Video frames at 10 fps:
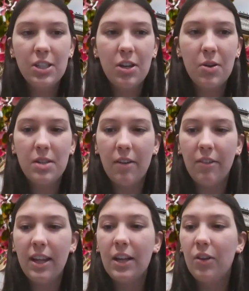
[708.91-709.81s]
So
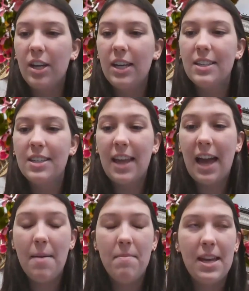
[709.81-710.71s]
definitely like looking into
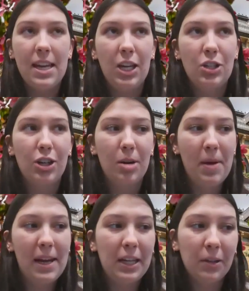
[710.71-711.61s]
that and making sure
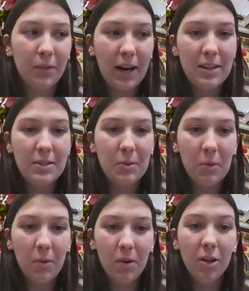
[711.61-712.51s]
you're picking the right
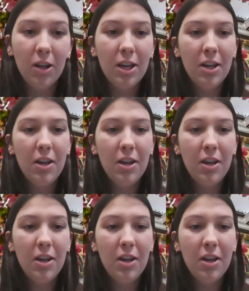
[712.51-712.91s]
school